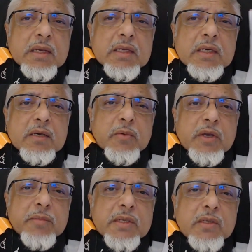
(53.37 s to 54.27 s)
Here we
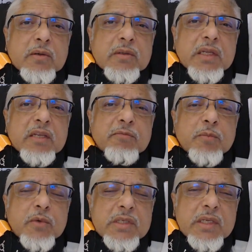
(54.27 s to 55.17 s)
have been told that if
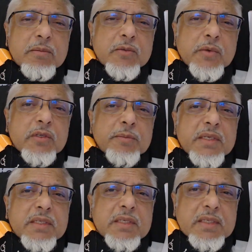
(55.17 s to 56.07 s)
Muslims want to
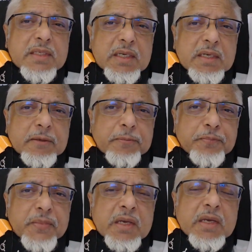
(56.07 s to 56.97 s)
be sincere,
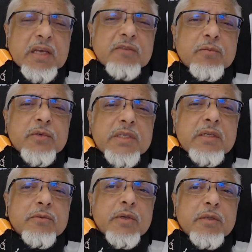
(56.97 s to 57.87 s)
if
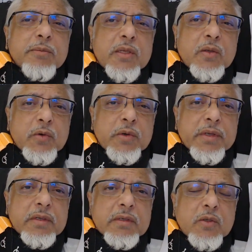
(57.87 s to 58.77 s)
Muslims want to be
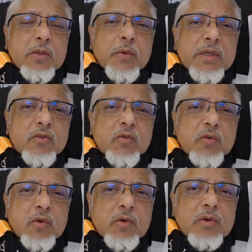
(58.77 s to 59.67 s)
loyal to the one
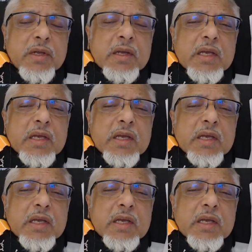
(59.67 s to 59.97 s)
true God,